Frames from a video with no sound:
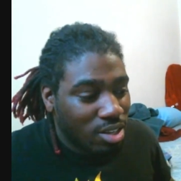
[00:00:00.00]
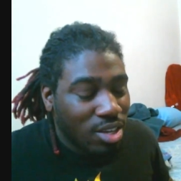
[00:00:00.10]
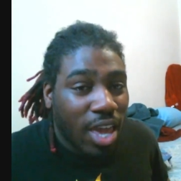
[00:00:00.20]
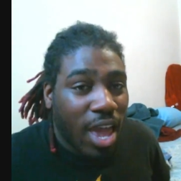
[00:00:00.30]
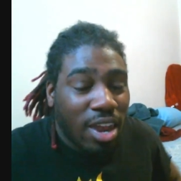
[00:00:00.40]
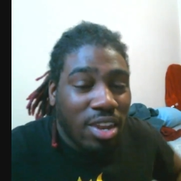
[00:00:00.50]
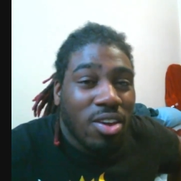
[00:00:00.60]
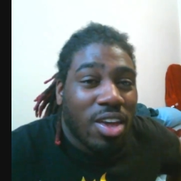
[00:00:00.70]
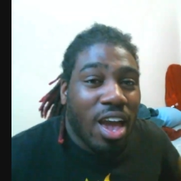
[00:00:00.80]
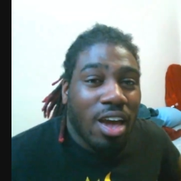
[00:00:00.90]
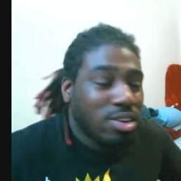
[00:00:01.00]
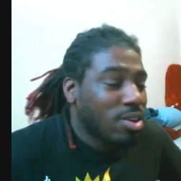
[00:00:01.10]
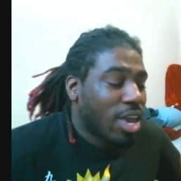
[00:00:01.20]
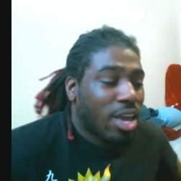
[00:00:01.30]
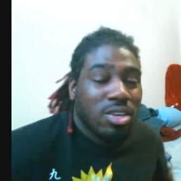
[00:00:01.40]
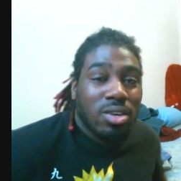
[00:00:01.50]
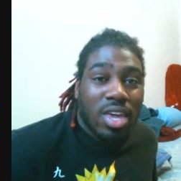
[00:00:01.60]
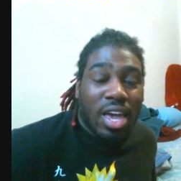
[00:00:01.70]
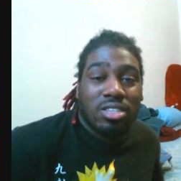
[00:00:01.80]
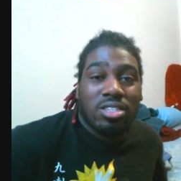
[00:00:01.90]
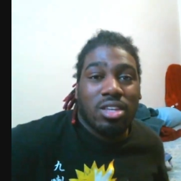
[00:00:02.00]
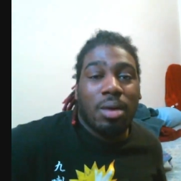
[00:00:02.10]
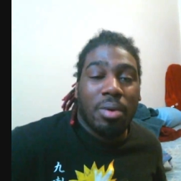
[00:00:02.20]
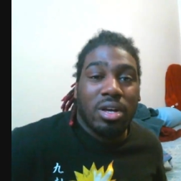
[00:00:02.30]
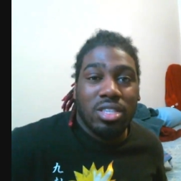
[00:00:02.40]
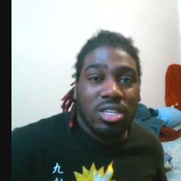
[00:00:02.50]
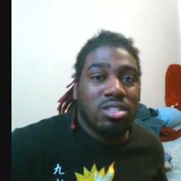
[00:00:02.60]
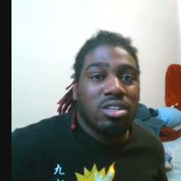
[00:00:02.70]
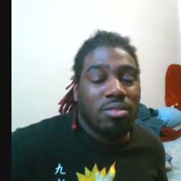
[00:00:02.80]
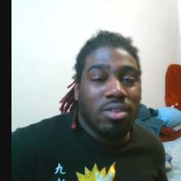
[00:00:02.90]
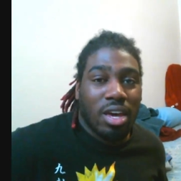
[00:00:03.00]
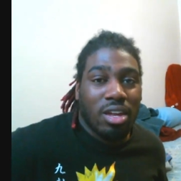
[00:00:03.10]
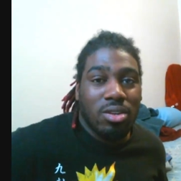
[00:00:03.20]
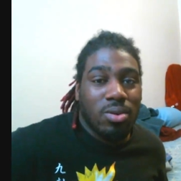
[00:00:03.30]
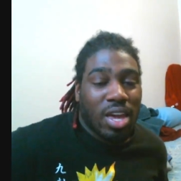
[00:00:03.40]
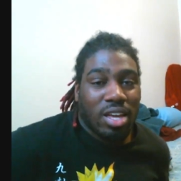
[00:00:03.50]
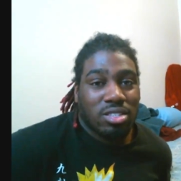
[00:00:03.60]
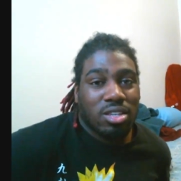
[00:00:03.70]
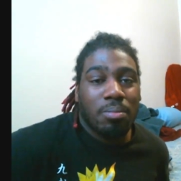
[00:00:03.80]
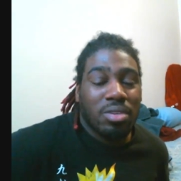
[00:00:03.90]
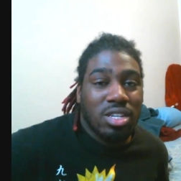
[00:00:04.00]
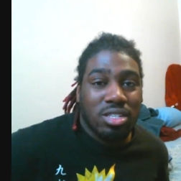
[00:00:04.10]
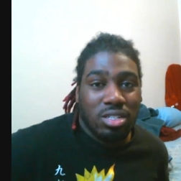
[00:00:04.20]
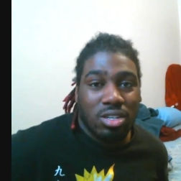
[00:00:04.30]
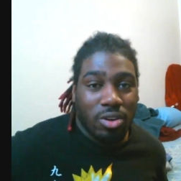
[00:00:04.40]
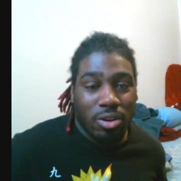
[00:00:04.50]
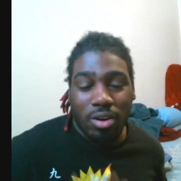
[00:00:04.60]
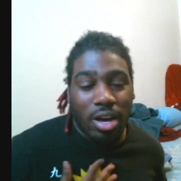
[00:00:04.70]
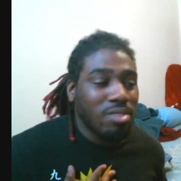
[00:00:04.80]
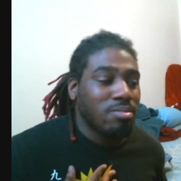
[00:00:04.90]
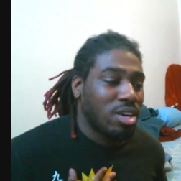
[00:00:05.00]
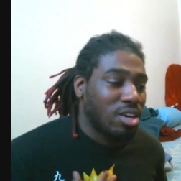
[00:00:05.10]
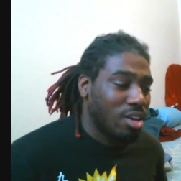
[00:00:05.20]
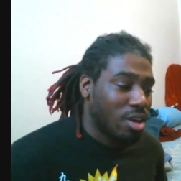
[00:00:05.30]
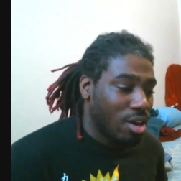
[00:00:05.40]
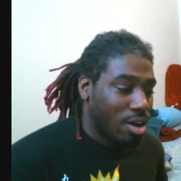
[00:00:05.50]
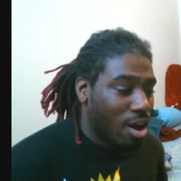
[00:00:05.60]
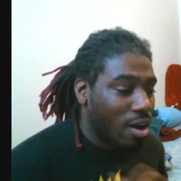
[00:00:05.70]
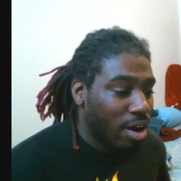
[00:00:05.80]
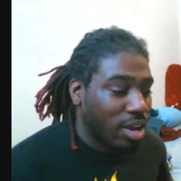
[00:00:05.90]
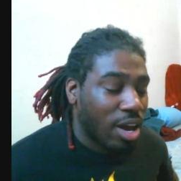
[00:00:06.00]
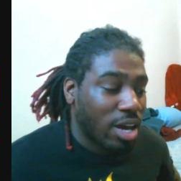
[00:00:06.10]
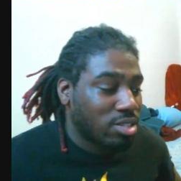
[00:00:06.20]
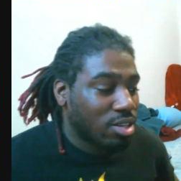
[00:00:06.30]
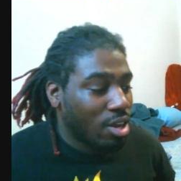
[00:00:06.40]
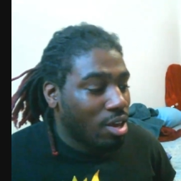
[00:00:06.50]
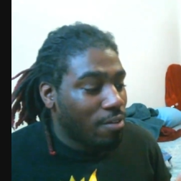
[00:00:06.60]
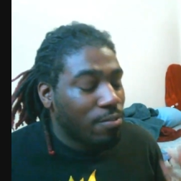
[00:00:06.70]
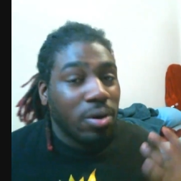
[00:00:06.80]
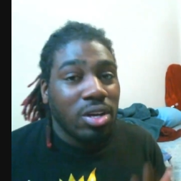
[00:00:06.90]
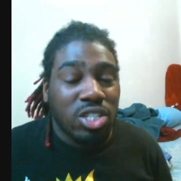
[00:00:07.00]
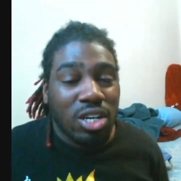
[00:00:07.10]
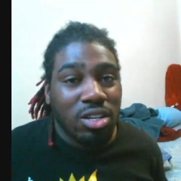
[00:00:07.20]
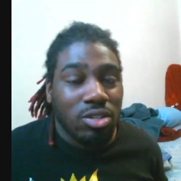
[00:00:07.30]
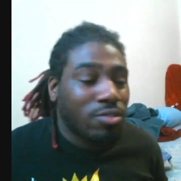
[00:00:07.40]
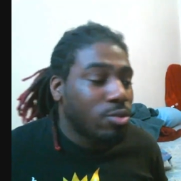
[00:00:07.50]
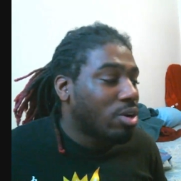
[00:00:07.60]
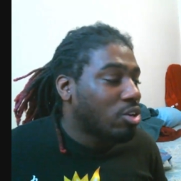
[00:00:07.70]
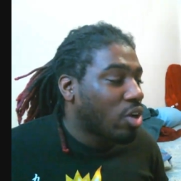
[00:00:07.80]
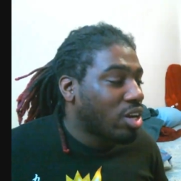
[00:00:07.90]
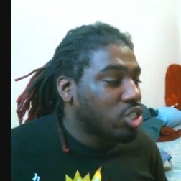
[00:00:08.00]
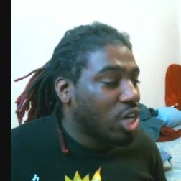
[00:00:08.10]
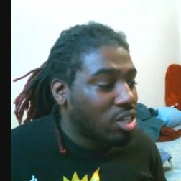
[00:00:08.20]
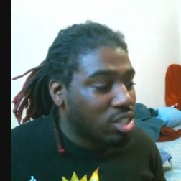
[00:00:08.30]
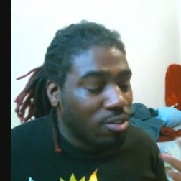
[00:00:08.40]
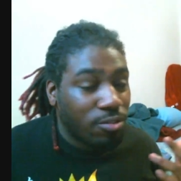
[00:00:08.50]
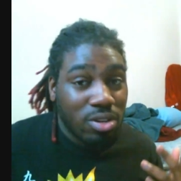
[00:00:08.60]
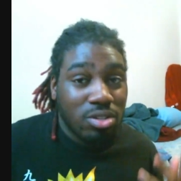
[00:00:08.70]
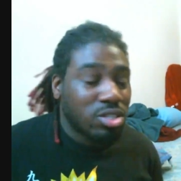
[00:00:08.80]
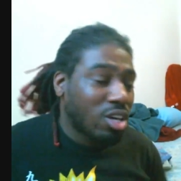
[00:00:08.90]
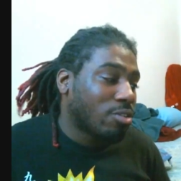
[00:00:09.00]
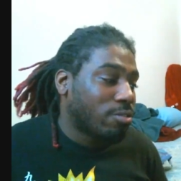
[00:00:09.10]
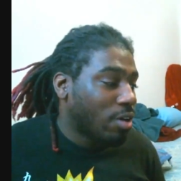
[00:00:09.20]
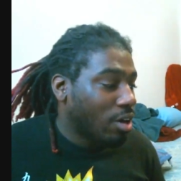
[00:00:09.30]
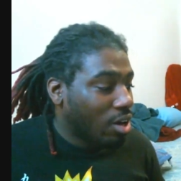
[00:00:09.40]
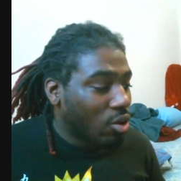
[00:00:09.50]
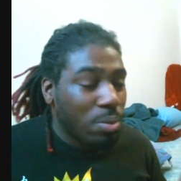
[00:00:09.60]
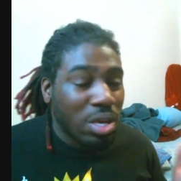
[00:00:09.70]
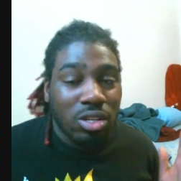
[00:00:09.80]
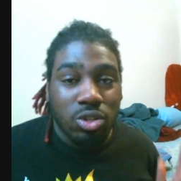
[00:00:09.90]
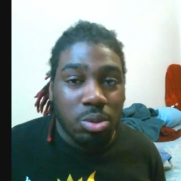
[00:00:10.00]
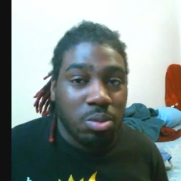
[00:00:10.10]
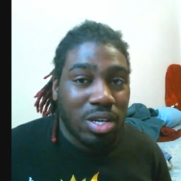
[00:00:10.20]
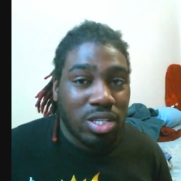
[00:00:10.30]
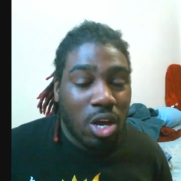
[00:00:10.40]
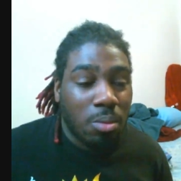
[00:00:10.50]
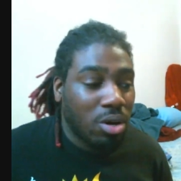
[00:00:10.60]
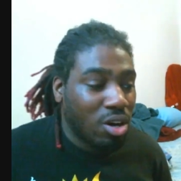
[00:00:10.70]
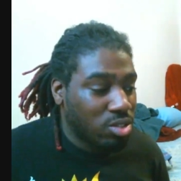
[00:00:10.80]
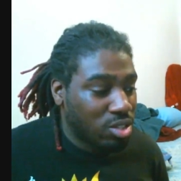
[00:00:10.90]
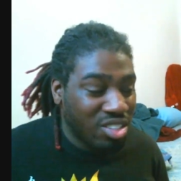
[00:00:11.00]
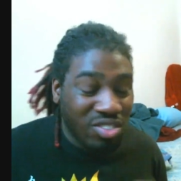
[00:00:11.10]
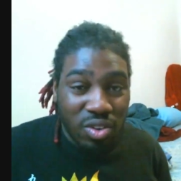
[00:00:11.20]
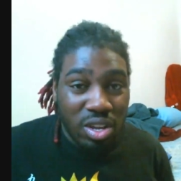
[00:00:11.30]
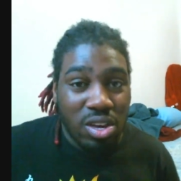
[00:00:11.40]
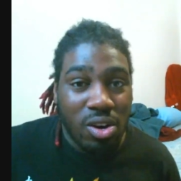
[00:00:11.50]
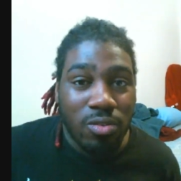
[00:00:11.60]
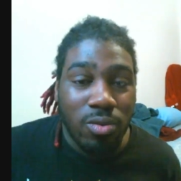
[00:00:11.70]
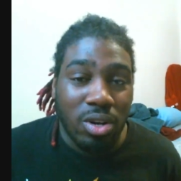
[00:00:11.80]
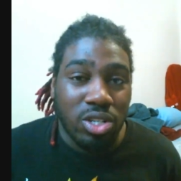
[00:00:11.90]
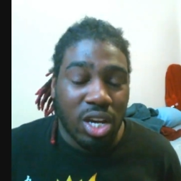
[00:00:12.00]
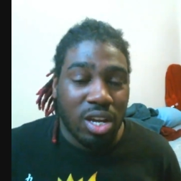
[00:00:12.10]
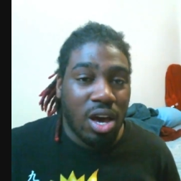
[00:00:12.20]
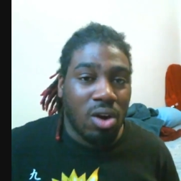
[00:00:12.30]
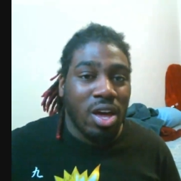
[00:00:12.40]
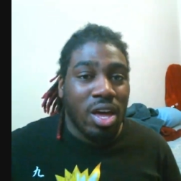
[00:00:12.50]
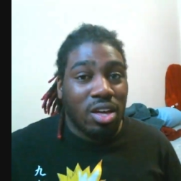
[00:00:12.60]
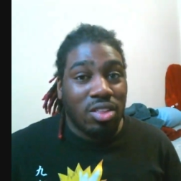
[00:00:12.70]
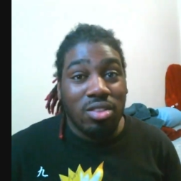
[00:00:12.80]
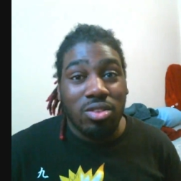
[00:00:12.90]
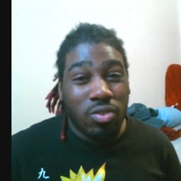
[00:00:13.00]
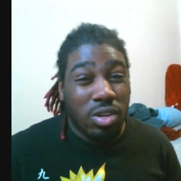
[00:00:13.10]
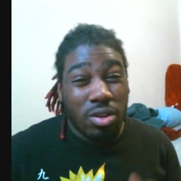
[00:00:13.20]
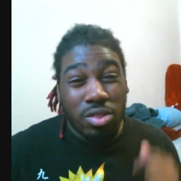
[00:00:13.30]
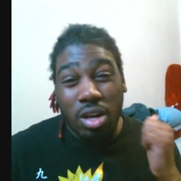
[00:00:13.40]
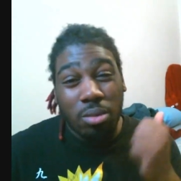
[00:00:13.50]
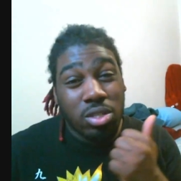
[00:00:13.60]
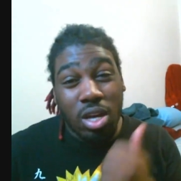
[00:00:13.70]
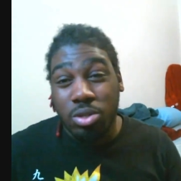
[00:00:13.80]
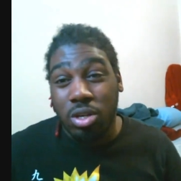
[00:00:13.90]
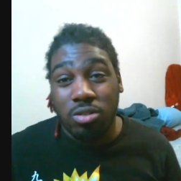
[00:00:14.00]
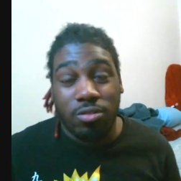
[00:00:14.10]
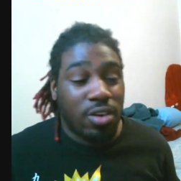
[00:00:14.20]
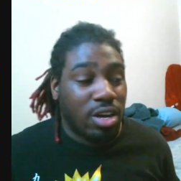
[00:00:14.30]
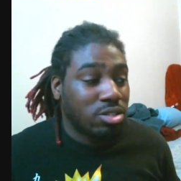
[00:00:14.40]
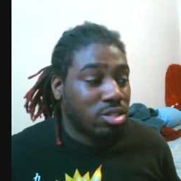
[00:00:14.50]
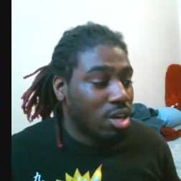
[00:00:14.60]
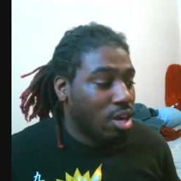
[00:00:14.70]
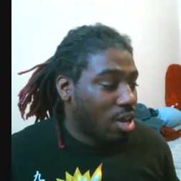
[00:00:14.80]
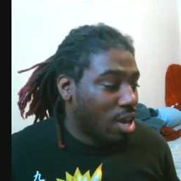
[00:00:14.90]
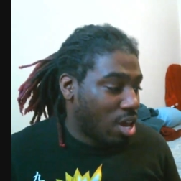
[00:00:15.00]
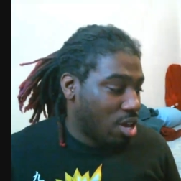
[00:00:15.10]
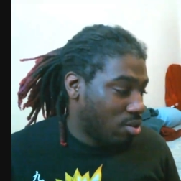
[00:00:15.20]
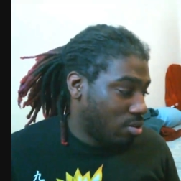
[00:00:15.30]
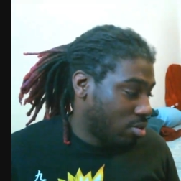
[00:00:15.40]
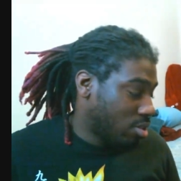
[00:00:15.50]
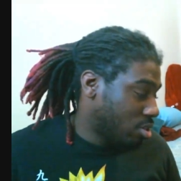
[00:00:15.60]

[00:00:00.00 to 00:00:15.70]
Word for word: you can't you can't you can't you can't stump a Disney head. You can't stump a Disney nerd like me. Alright guys, if you want to if you want to try this challenge out for yourself, link will be in the description box down below to this video if you want to check it out. Give this video a thumbs up, share it with your friends, and